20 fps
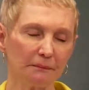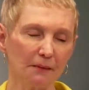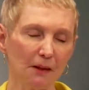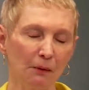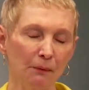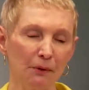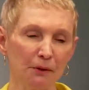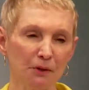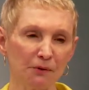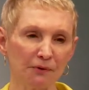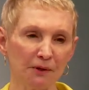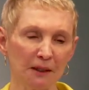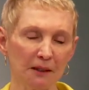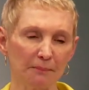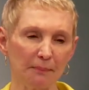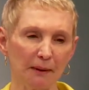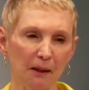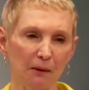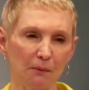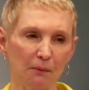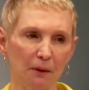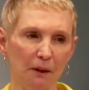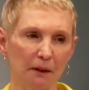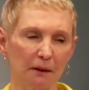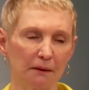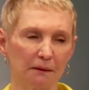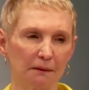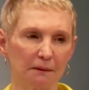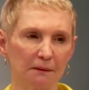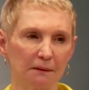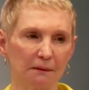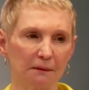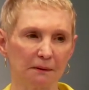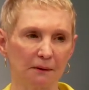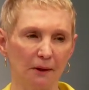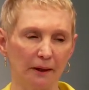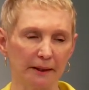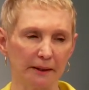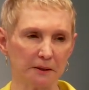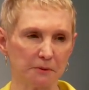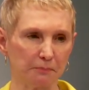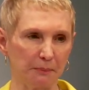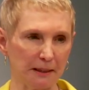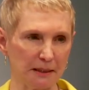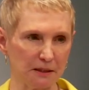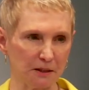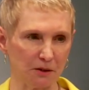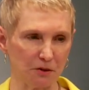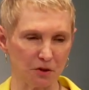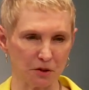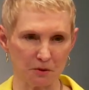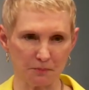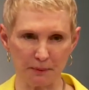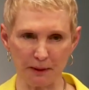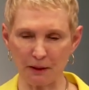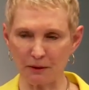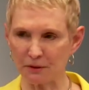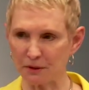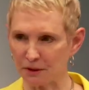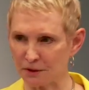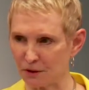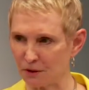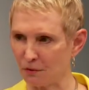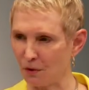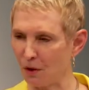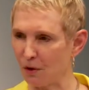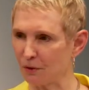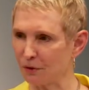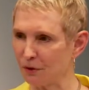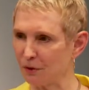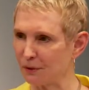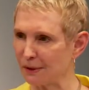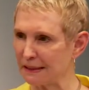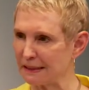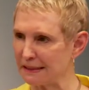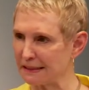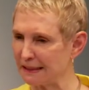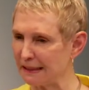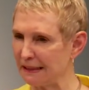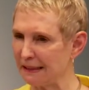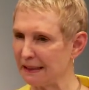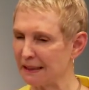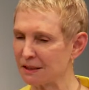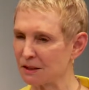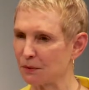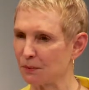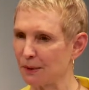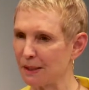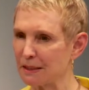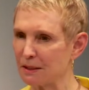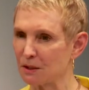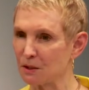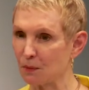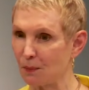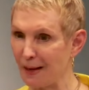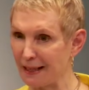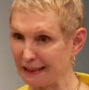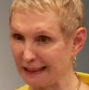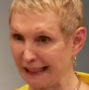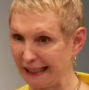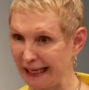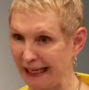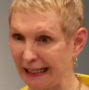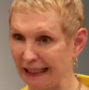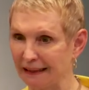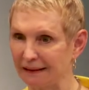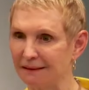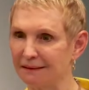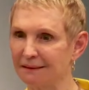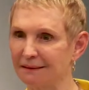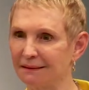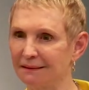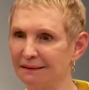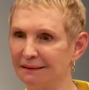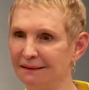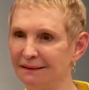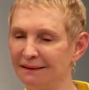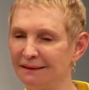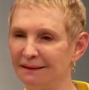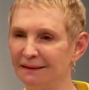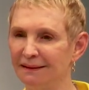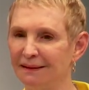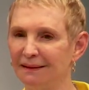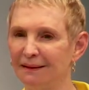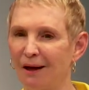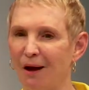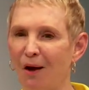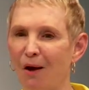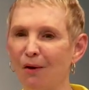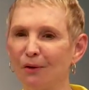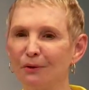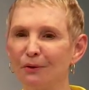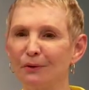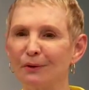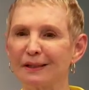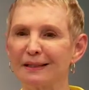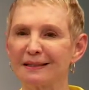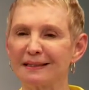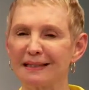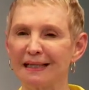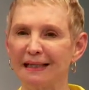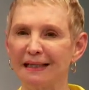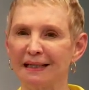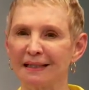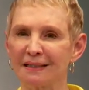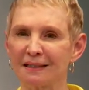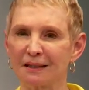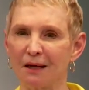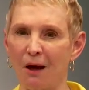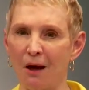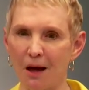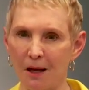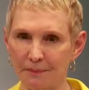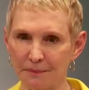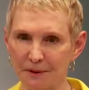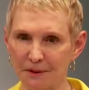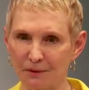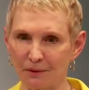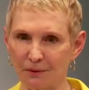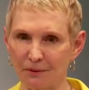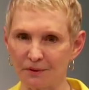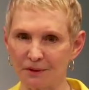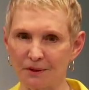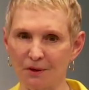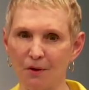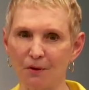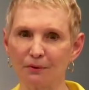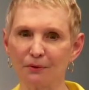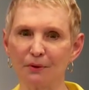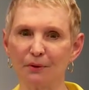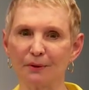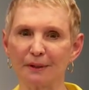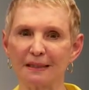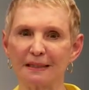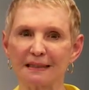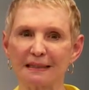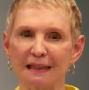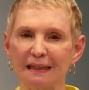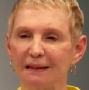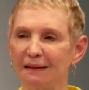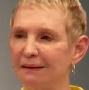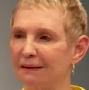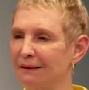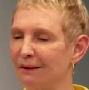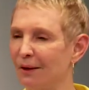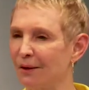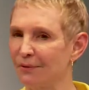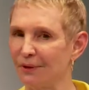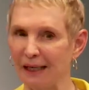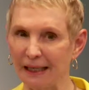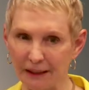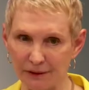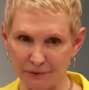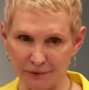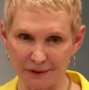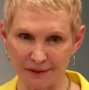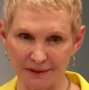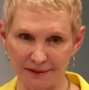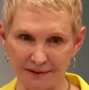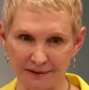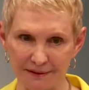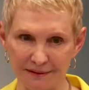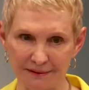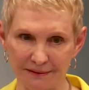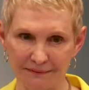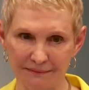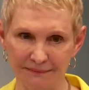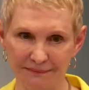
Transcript: when you think about what God has placed in your spirit to do, all you can see is the reasons why you can't. All you can see is the obstacles, and all you can see are the hindrances.